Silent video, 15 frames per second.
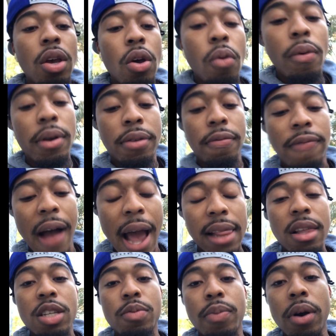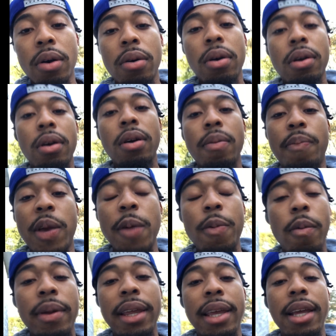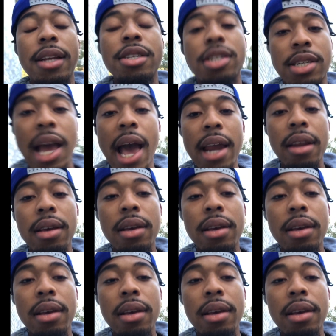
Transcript: with violence, bro. People been getting shot.